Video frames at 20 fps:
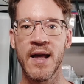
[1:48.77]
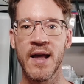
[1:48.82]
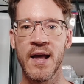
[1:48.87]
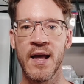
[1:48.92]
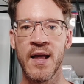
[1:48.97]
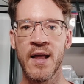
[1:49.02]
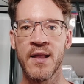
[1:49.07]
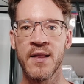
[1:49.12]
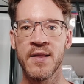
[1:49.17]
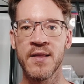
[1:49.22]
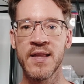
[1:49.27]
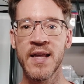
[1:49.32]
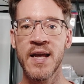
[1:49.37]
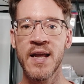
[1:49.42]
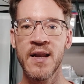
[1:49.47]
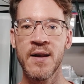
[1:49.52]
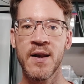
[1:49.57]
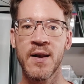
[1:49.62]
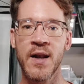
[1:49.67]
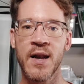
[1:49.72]
And
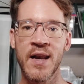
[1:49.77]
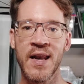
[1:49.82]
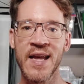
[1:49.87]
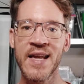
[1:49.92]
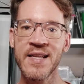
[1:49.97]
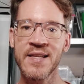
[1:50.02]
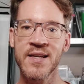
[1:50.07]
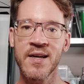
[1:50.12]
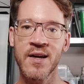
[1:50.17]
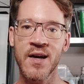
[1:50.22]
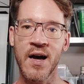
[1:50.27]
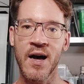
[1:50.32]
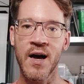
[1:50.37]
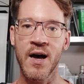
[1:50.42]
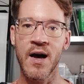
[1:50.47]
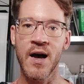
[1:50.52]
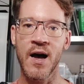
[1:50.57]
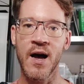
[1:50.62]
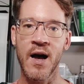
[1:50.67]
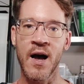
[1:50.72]
then later
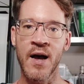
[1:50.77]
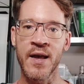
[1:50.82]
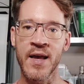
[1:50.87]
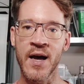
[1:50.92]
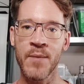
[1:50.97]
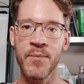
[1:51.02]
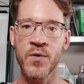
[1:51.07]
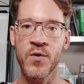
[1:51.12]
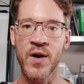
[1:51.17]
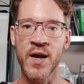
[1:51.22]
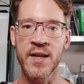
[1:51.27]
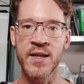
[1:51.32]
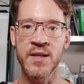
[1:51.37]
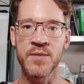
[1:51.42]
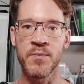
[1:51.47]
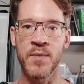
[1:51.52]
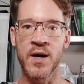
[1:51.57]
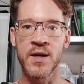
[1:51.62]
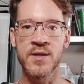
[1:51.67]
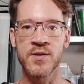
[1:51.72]
I
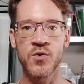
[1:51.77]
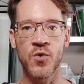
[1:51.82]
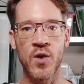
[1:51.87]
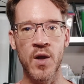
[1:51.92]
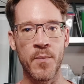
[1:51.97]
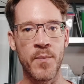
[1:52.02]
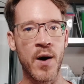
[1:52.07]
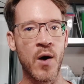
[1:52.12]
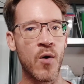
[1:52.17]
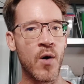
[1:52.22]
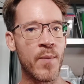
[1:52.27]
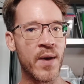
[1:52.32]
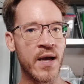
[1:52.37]
upgraded my solar power